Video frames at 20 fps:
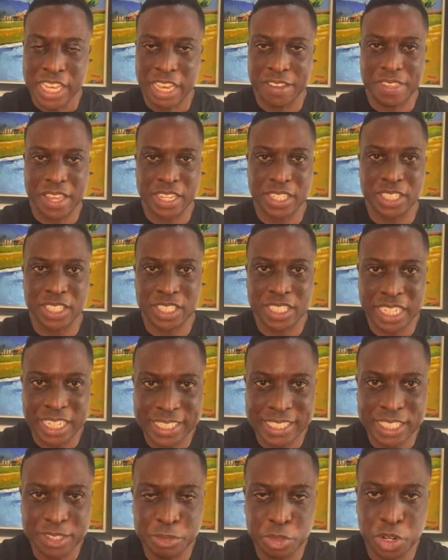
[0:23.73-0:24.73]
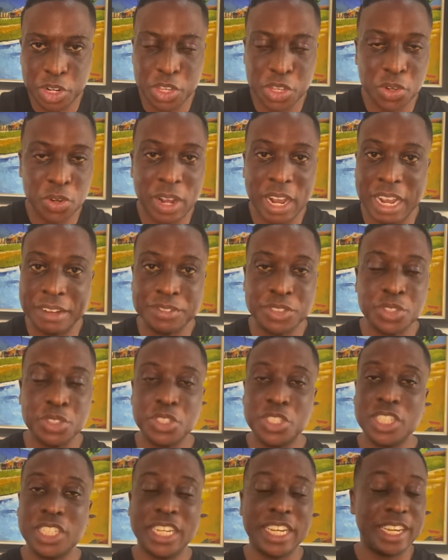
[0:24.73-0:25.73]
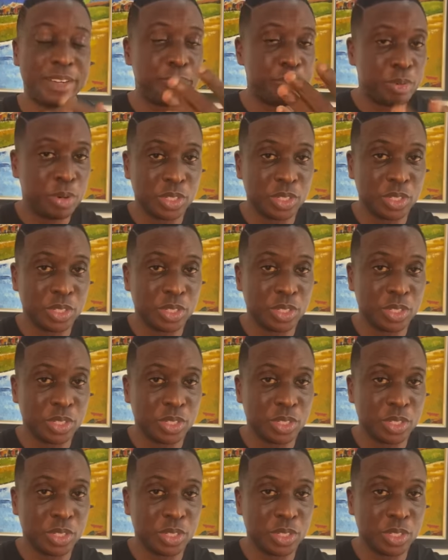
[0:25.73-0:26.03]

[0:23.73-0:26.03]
If there's a testimony you'll have to share,